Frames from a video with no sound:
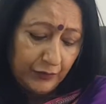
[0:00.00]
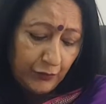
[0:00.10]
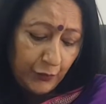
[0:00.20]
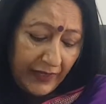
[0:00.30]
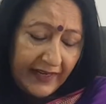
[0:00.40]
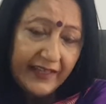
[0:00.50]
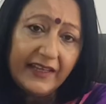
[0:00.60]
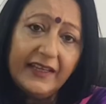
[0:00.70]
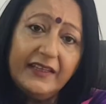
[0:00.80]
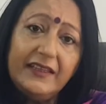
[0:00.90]

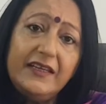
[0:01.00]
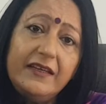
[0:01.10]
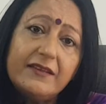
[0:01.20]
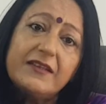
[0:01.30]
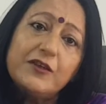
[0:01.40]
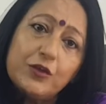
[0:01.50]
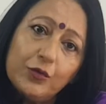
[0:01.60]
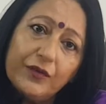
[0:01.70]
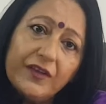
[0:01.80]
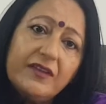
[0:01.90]
dwelling in these
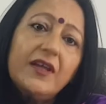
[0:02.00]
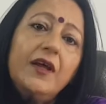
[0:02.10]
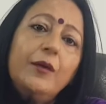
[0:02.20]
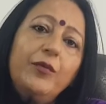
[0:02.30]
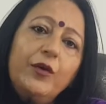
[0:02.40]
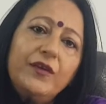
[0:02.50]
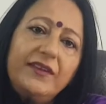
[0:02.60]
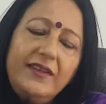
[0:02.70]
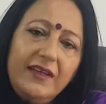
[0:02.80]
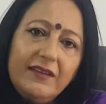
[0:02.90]
issues is
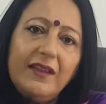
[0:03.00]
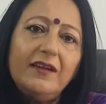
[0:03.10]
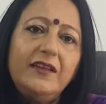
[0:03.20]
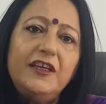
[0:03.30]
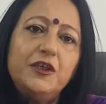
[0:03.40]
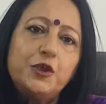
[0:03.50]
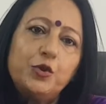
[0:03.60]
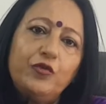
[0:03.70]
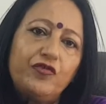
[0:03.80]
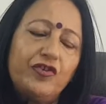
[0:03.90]
because these are the
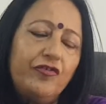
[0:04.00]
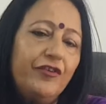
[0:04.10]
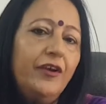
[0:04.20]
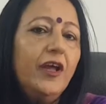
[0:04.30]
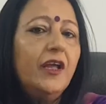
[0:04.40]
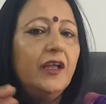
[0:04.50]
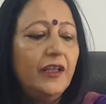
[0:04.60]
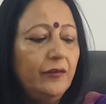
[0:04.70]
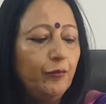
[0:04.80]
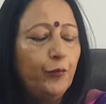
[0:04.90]
issues, children.
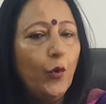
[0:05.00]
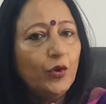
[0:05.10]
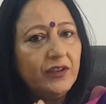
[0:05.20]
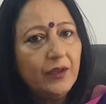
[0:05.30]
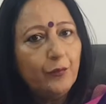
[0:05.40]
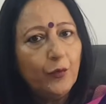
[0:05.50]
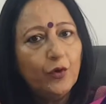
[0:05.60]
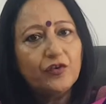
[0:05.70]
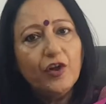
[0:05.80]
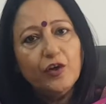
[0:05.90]
In both the
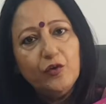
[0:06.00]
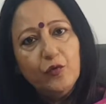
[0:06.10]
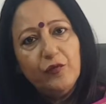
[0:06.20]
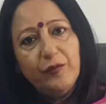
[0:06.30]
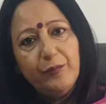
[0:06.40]
books, you will